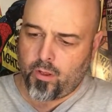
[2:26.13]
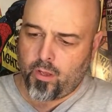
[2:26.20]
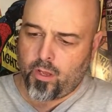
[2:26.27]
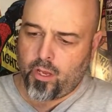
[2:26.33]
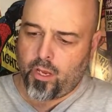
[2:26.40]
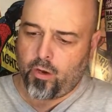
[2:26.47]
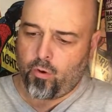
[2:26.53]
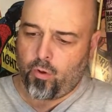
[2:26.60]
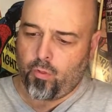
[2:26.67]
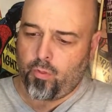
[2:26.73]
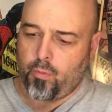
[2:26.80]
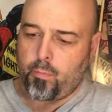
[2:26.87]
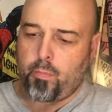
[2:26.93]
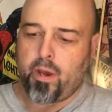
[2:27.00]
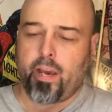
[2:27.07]
And on
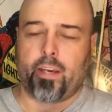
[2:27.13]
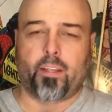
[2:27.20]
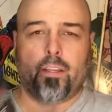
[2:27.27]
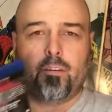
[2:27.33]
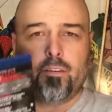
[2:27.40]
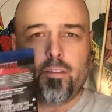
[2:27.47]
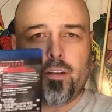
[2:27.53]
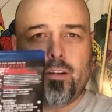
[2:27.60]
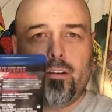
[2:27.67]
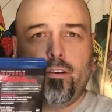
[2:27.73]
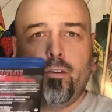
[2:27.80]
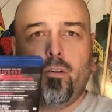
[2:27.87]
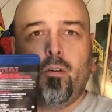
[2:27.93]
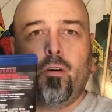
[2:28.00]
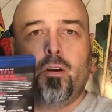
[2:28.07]
the back there is a
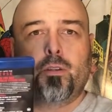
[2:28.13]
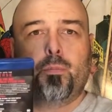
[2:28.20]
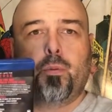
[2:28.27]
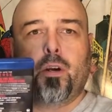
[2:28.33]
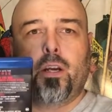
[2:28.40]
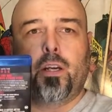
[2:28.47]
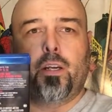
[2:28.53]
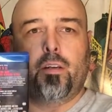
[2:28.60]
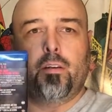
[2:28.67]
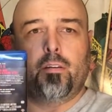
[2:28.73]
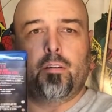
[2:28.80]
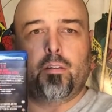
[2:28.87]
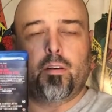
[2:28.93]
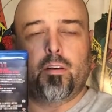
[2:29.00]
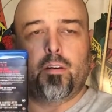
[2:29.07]
nice painting
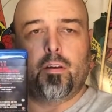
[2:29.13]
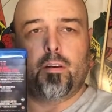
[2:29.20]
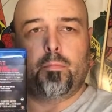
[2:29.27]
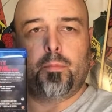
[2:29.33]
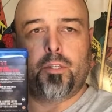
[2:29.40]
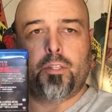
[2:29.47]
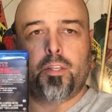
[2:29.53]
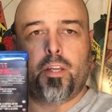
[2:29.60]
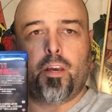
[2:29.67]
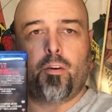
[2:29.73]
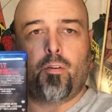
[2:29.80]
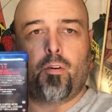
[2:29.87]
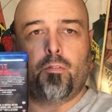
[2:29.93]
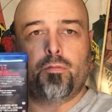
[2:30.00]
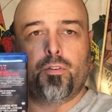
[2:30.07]
picture there
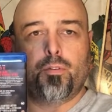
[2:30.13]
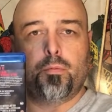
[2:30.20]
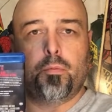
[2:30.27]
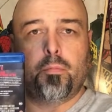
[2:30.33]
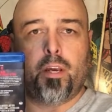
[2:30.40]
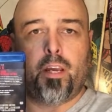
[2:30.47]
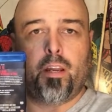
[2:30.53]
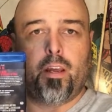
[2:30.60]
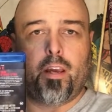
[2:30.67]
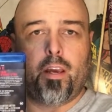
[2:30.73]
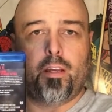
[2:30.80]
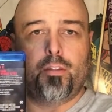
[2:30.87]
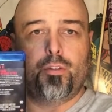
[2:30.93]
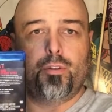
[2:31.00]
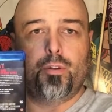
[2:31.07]
of Superman
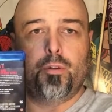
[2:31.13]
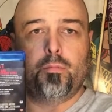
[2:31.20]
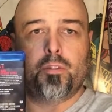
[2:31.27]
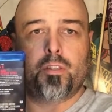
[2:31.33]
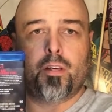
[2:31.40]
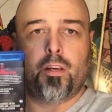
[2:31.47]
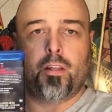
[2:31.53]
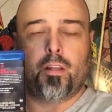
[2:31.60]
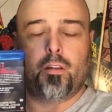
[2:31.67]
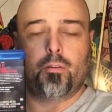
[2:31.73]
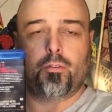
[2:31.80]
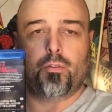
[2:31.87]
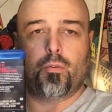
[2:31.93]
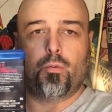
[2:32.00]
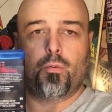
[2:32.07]
and Doomsday. That
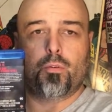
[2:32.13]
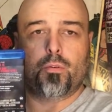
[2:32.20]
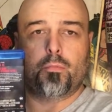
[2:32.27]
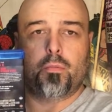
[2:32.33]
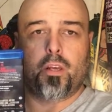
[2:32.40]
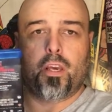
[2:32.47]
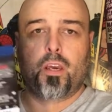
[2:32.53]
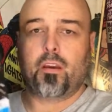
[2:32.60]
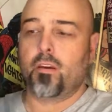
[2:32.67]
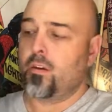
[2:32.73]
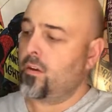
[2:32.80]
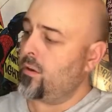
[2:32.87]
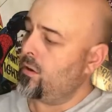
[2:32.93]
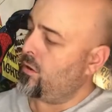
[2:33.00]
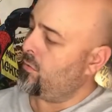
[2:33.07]
looks awesome there,
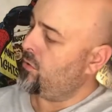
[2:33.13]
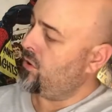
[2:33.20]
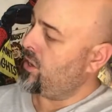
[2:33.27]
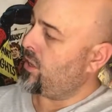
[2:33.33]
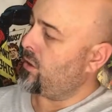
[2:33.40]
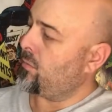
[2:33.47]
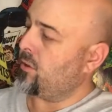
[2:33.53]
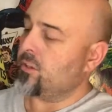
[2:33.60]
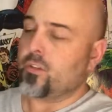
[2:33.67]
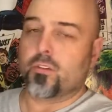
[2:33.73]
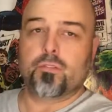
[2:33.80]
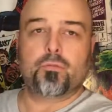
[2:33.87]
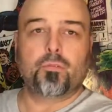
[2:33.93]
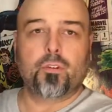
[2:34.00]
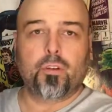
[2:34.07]
with nothing much
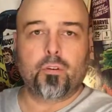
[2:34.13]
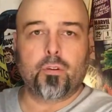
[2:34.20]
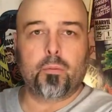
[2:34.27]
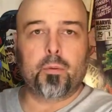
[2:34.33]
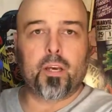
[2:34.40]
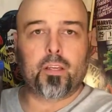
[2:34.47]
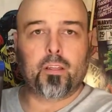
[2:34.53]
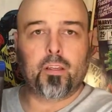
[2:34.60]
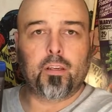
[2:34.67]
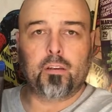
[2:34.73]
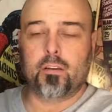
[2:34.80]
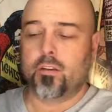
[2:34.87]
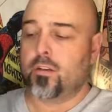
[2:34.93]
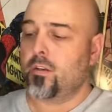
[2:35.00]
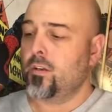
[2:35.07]
else really on the back there.
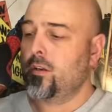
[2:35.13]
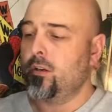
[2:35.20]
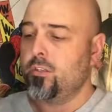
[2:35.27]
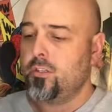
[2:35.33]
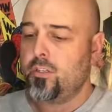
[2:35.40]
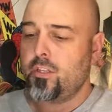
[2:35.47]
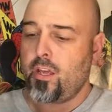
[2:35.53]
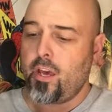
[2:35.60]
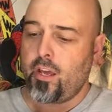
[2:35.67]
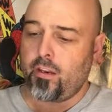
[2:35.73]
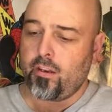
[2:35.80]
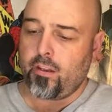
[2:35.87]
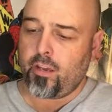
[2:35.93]
Just that.